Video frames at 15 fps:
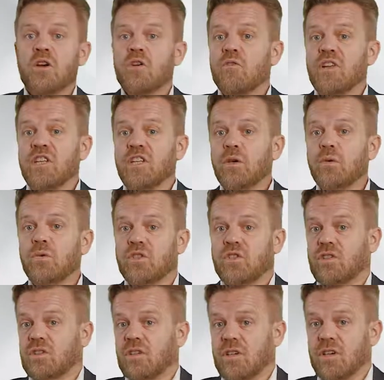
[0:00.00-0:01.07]

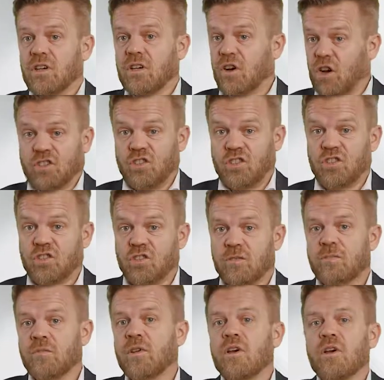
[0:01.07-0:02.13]
reduce costs,
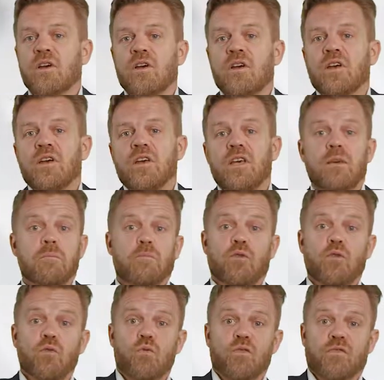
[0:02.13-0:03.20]

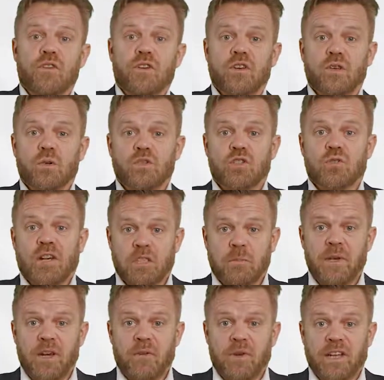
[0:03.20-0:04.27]
improve user
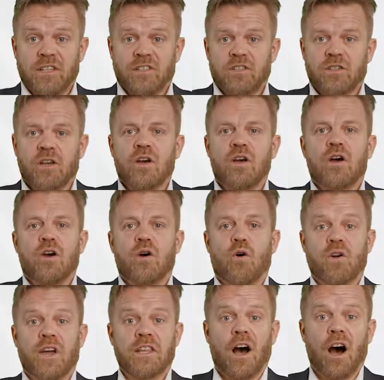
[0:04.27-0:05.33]
experience,
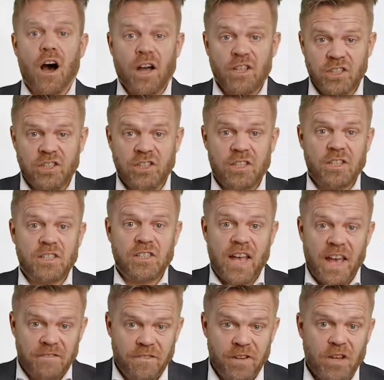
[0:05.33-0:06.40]
or enhance
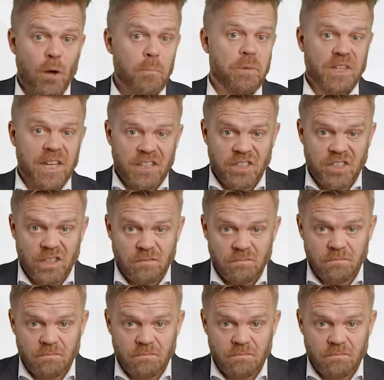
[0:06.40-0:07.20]
staff competency.